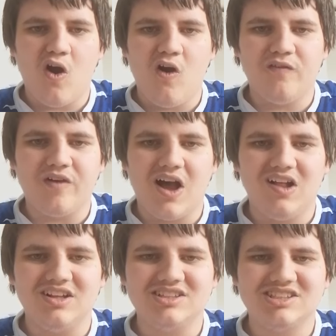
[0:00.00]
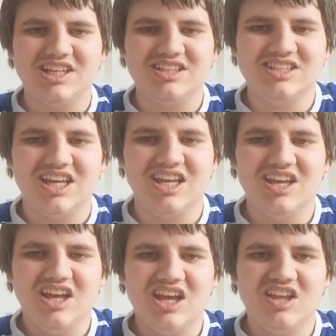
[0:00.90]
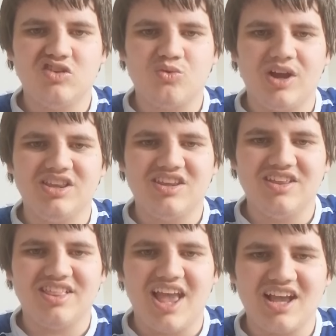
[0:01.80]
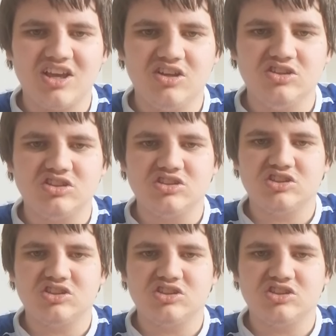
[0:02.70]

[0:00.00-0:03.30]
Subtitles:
of Hull City in 22nd.